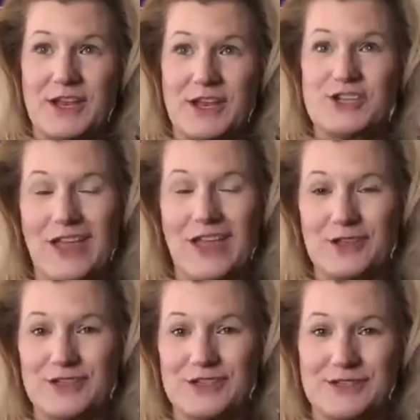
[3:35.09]

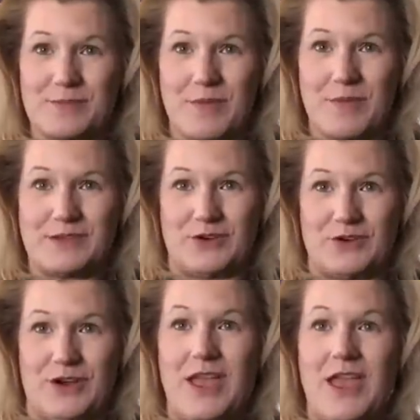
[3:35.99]
challenging
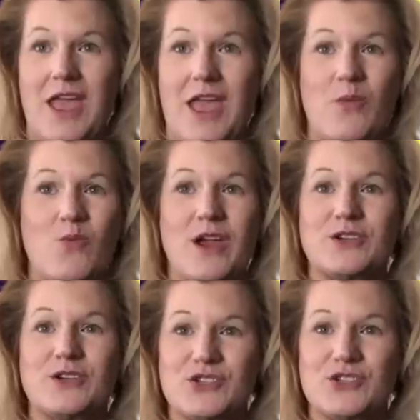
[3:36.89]
semester, and we are
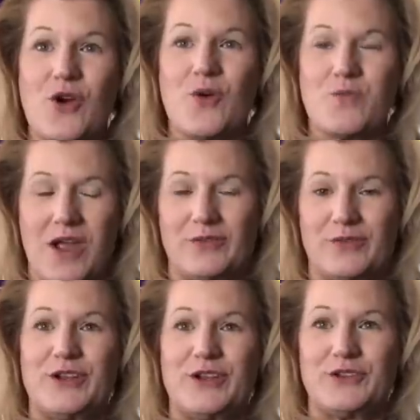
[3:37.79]
so proud of
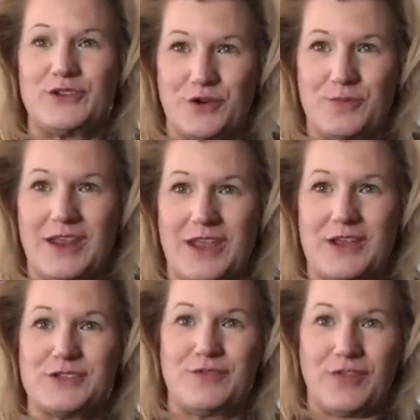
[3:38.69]
the
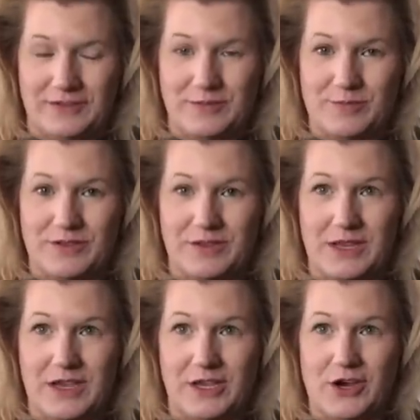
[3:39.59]
determination, flexibility,
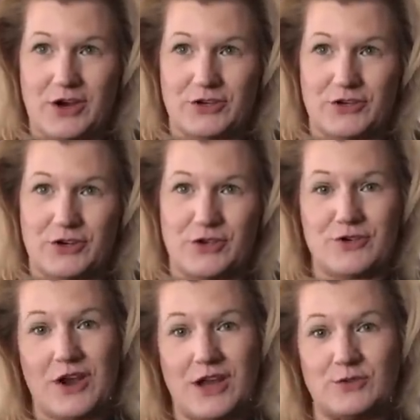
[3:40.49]
and character you
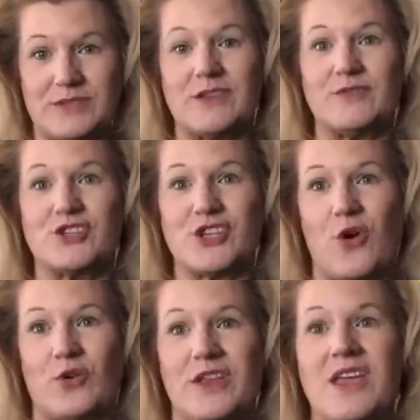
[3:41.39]
graduates have
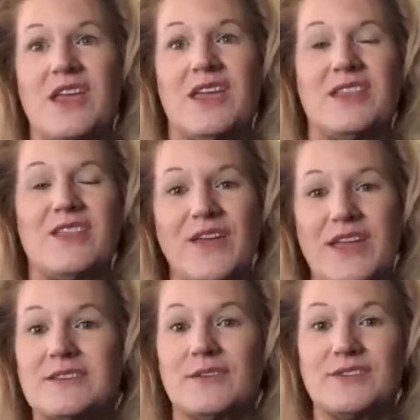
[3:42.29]
shown in the
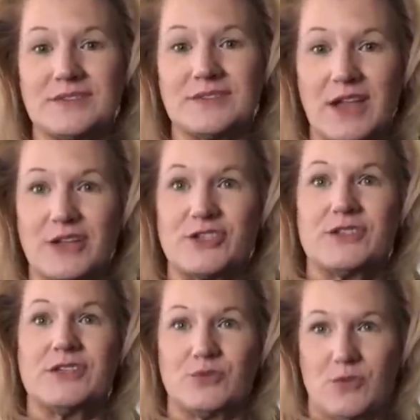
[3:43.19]
face of such
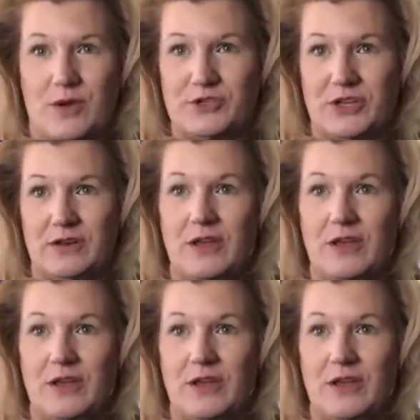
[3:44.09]
disruption.